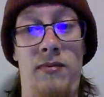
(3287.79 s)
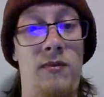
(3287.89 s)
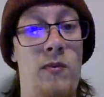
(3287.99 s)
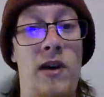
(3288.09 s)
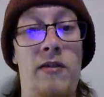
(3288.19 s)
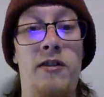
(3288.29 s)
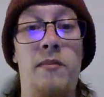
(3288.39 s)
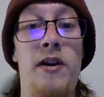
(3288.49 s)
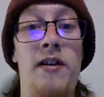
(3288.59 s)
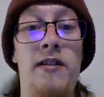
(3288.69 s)
well,
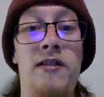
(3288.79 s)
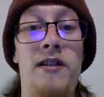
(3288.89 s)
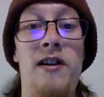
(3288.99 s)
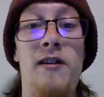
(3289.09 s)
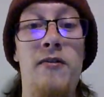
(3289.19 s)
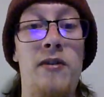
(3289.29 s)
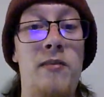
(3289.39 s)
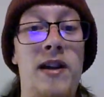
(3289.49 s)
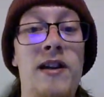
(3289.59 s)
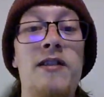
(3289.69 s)
experience it. You know what I mean?